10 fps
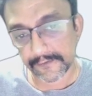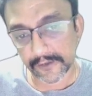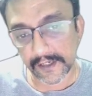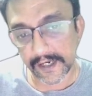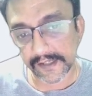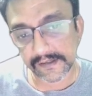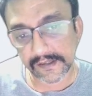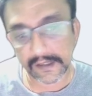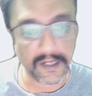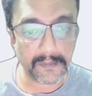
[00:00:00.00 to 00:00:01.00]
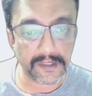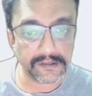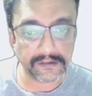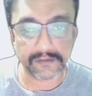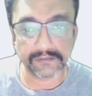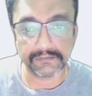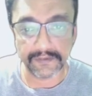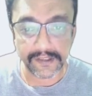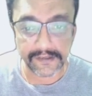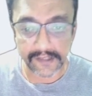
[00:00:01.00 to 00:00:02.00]
the next 3 months, we will
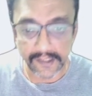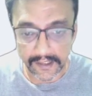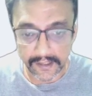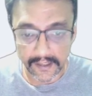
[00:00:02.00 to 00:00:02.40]
see